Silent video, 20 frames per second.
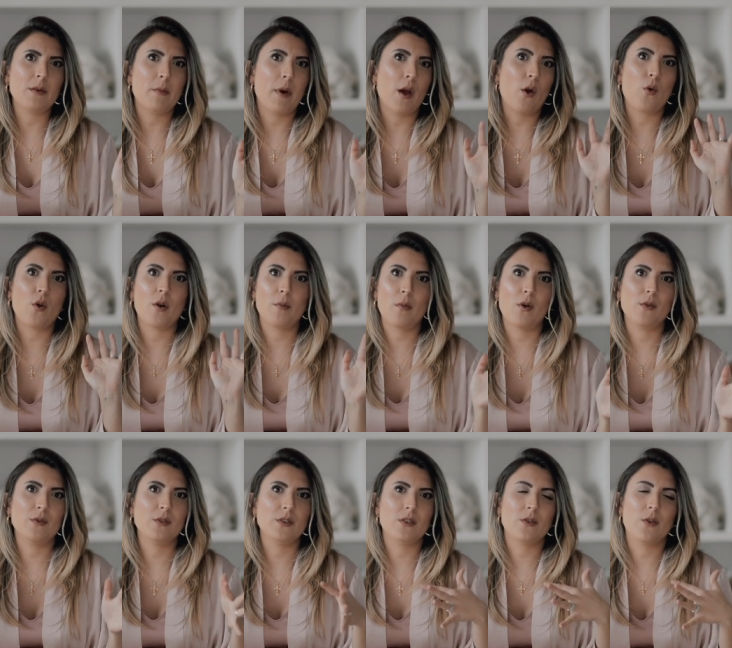to my
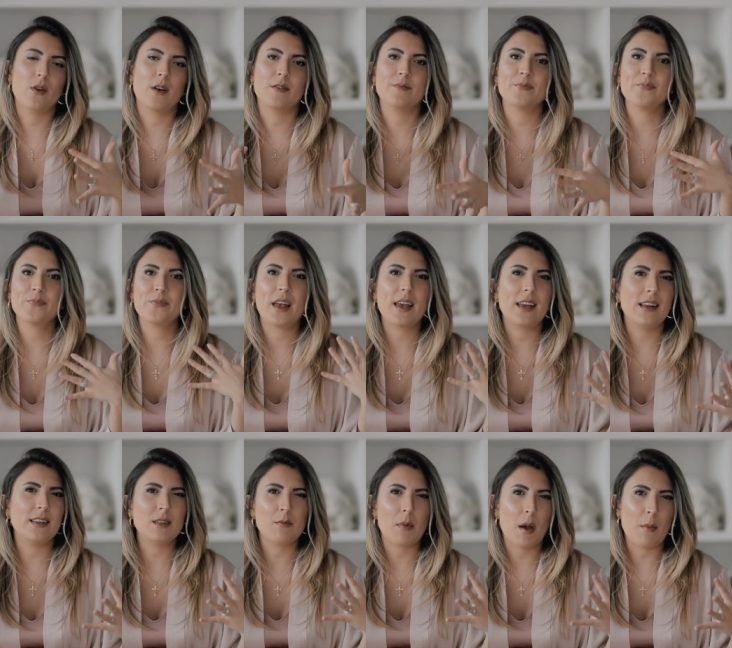hormones or
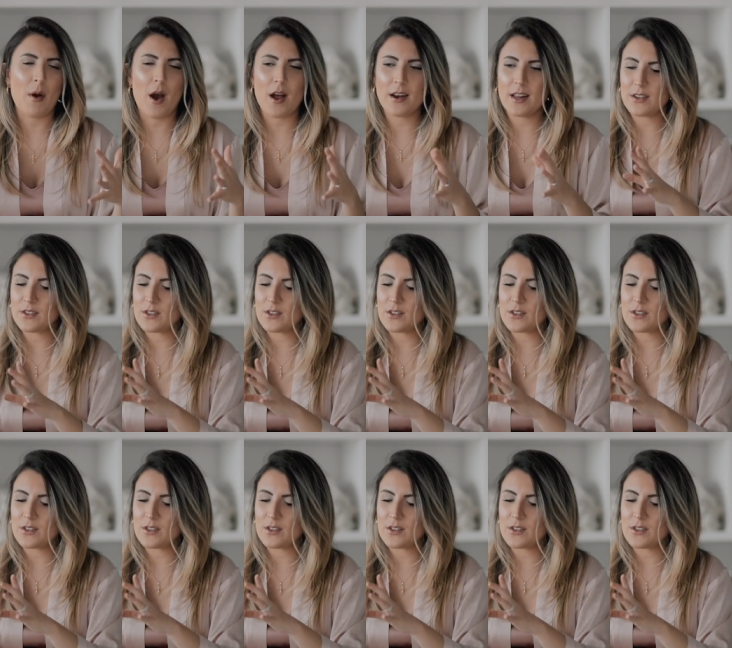into my body.